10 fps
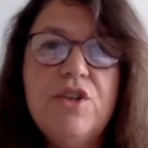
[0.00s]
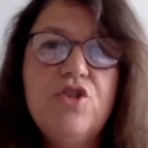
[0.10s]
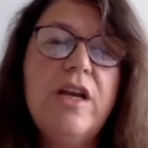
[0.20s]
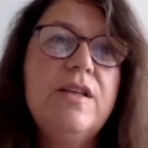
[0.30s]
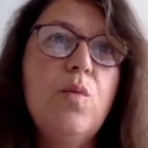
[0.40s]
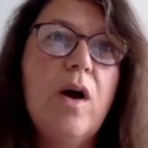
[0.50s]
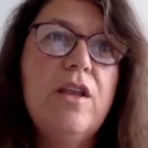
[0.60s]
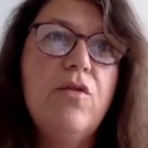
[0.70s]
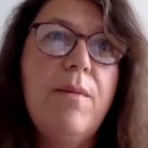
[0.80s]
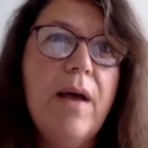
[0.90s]
demonstrates
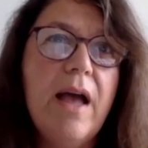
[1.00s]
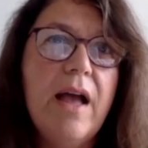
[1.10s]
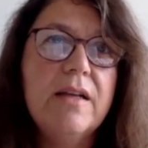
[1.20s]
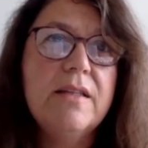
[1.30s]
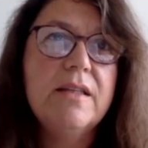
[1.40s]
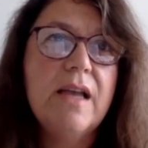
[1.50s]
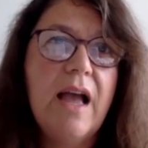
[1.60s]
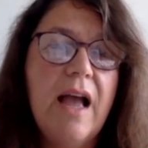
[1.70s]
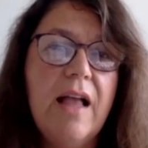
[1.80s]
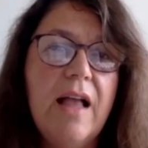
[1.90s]
wider impact
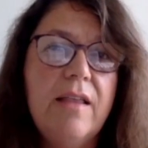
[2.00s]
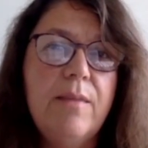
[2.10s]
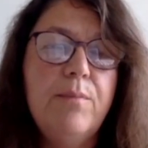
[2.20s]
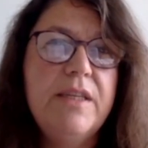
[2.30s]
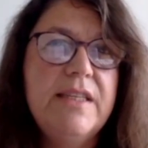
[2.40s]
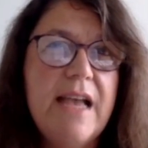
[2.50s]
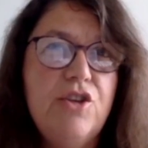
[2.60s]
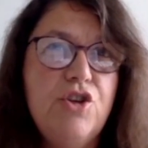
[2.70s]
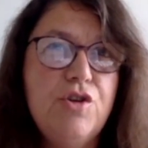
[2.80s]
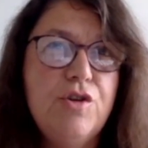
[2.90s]
and
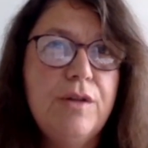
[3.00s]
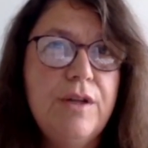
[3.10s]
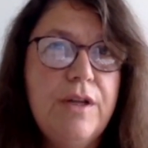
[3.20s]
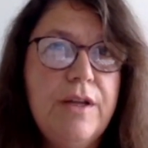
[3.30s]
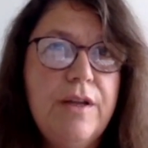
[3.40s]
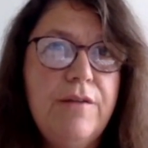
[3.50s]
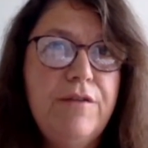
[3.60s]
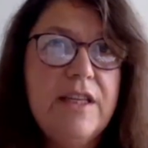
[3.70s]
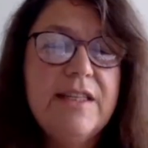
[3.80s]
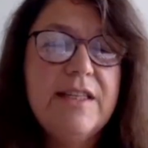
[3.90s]
potential
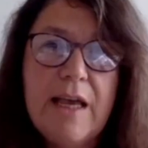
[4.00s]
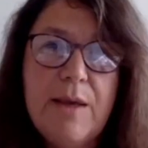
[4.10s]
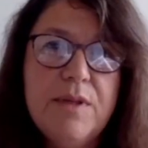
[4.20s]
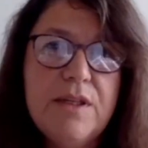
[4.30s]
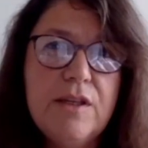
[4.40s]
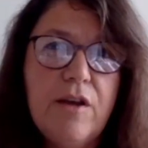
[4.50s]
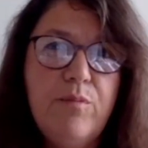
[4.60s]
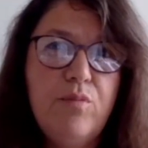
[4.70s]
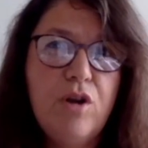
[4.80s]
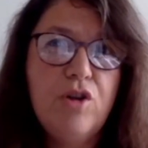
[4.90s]
for the types
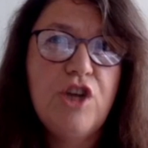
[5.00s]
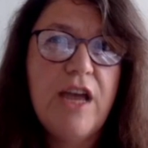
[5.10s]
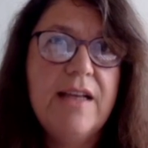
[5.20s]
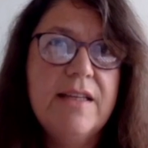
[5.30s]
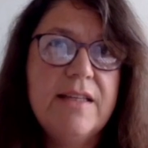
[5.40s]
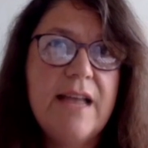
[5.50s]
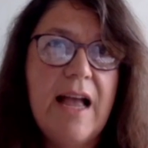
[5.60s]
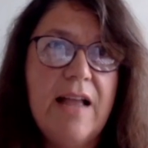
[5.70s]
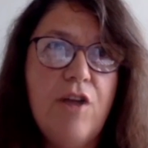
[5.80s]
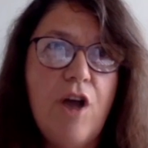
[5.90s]
of projects
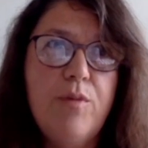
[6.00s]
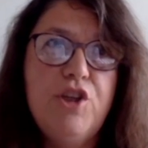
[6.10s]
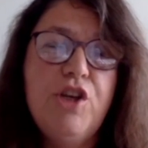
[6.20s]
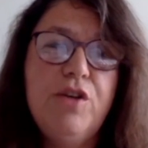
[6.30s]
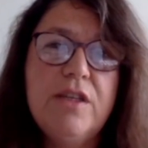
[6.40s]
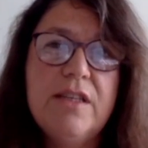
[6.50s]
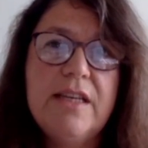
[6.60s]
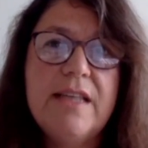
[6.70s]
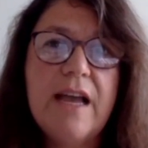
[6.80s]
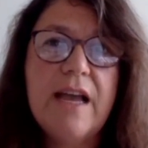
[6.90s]
and
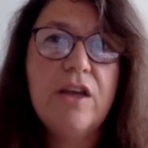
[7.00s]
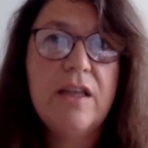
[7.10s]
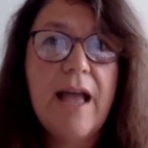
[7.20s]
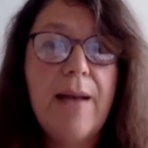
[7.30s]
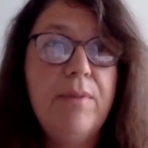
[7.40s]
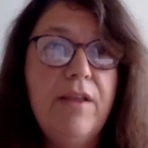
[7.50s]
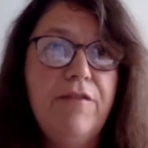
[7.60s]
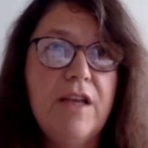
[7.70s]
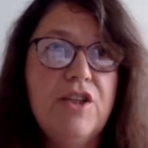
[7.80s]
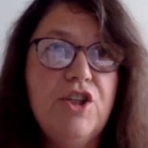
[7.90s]
opportunities that can
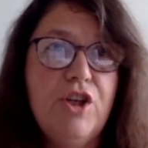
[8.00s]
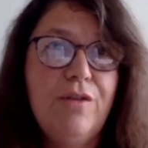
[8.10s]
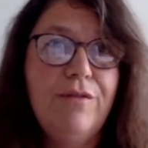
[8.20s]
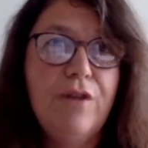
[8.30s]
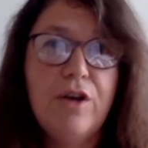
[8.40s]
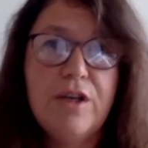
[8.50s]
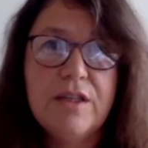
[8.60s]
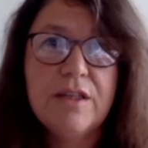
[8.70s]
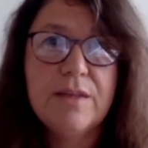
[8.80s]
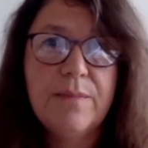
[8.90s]
amplify student
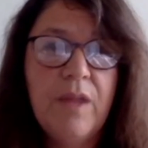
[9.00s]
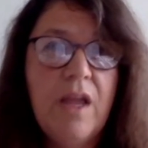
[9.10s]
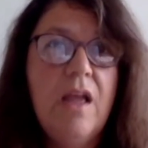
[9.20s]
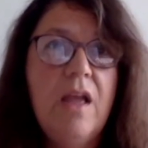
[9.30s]
voice,